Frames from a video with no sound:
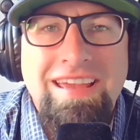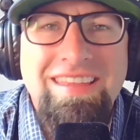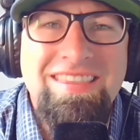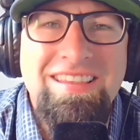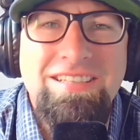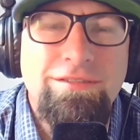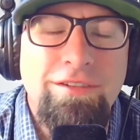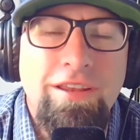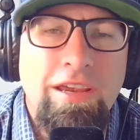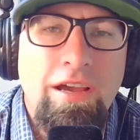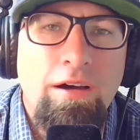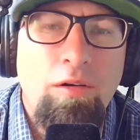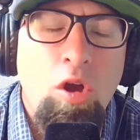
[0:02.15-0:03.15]
In this
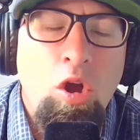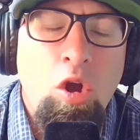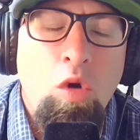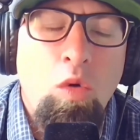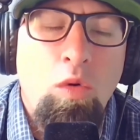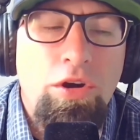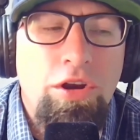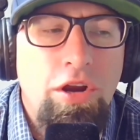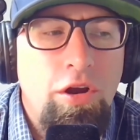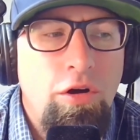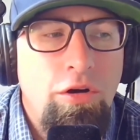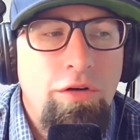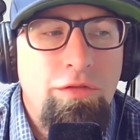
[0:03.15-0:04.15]
video, we're going to
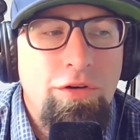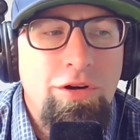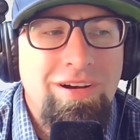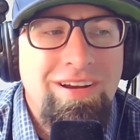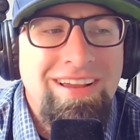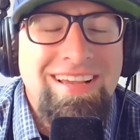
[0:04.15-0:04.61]
go over